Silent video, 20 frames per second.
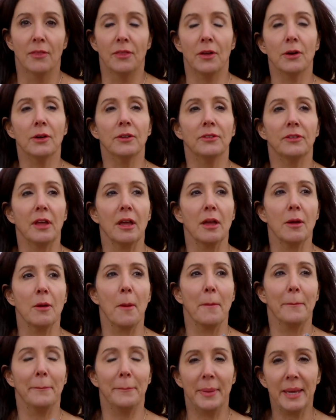There is a
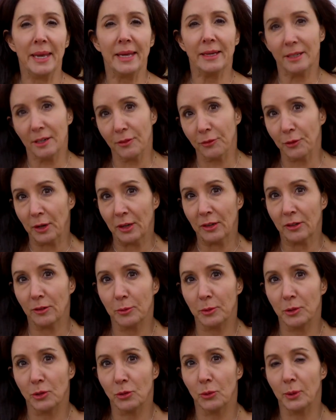big
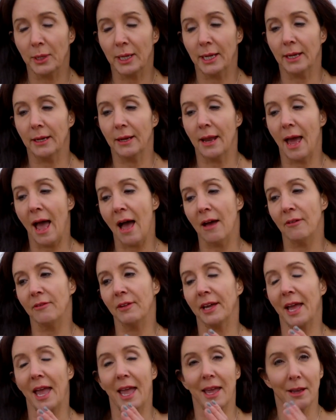difference between
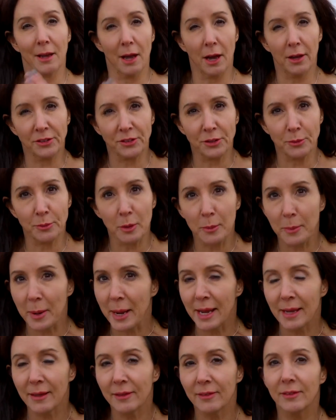having a customer
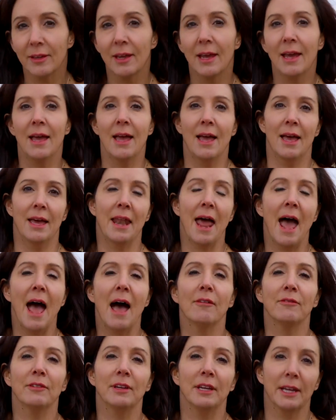base and
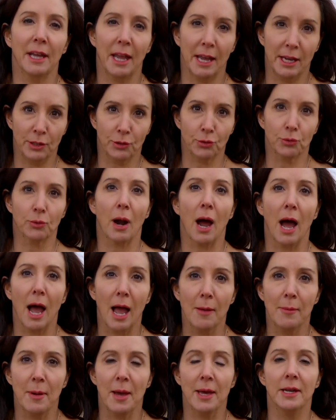having a
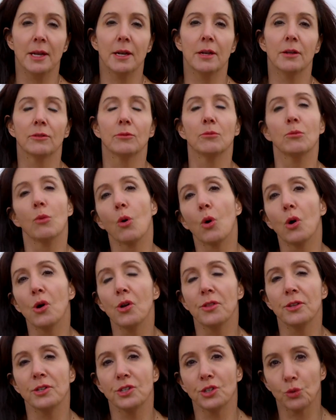tribe, and it is
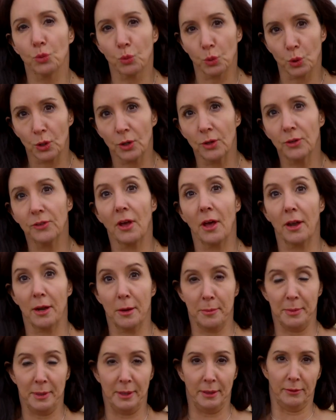more than just words on
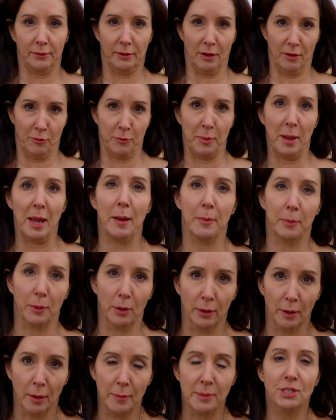a piece of
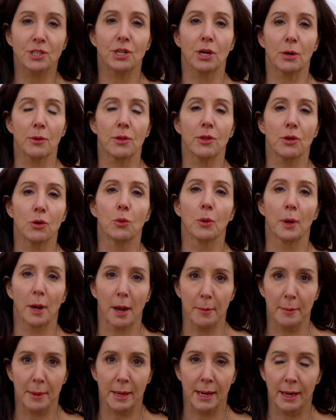paper. Let me share with you what
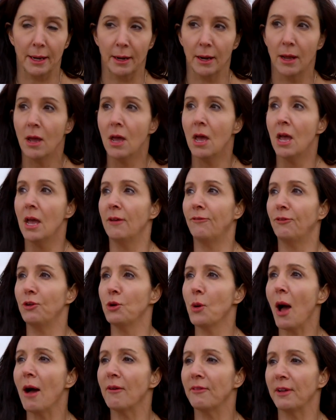I mean. If
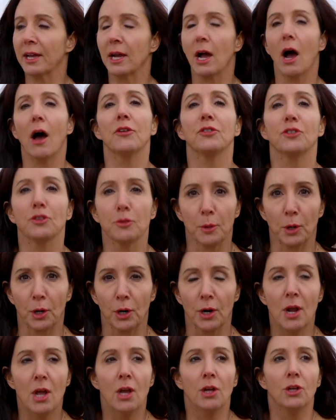you have a
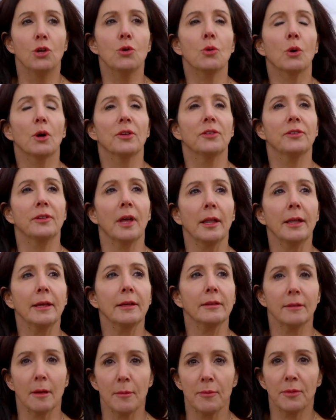customer, you are
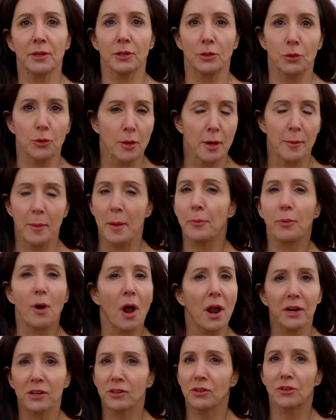selling something to them, a
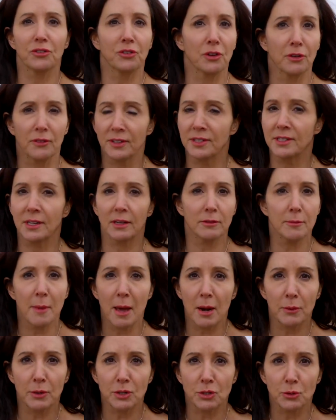product or service, doesn't
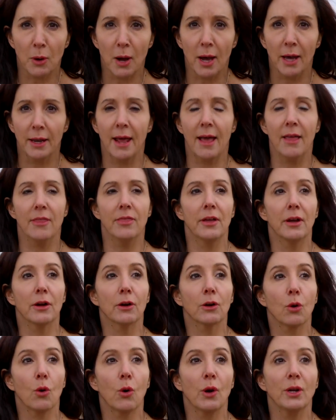matter which one, and
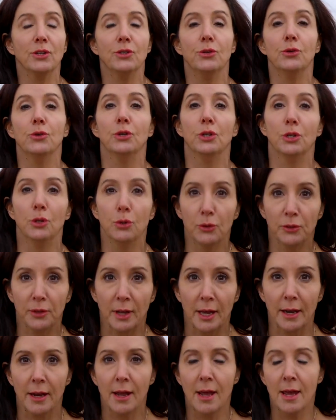they're going to use
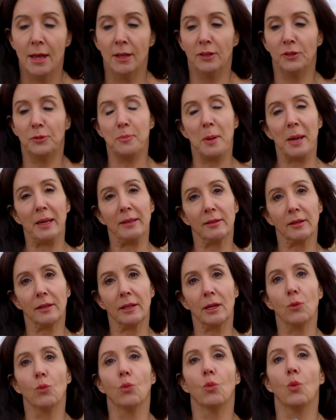it. It's
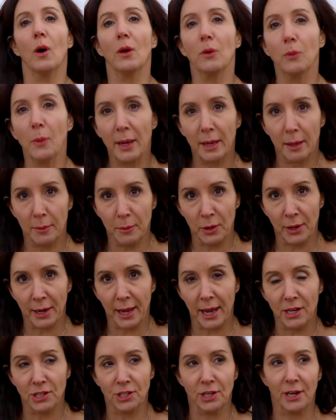basically one-way
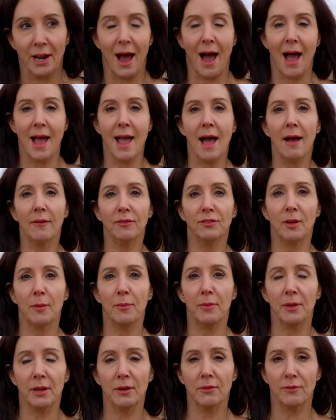communication. I have
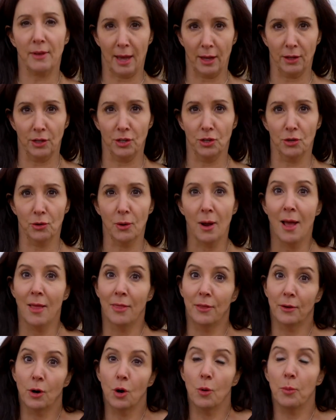something of value,
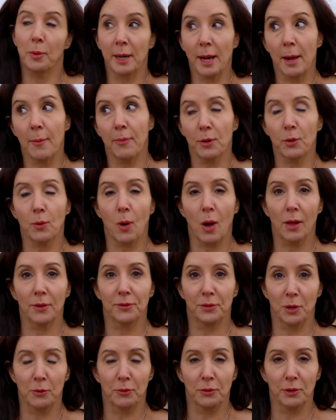they're opening up their
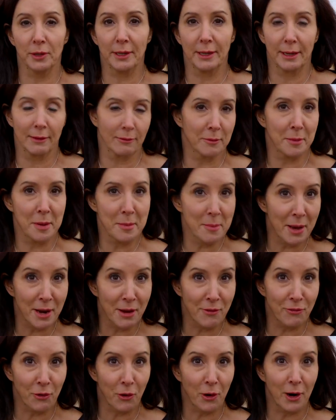wallets hopefully and giving me
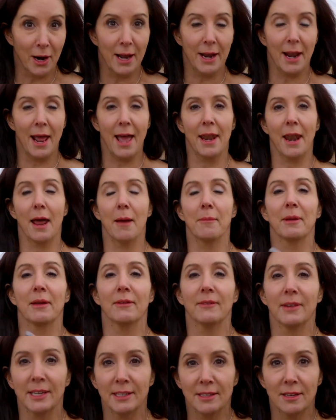money for it, and I'm
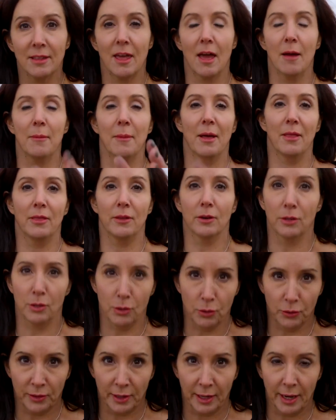giving it to them and they're
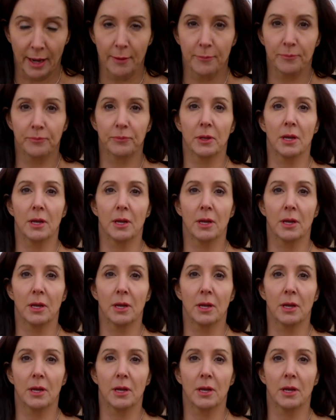using it.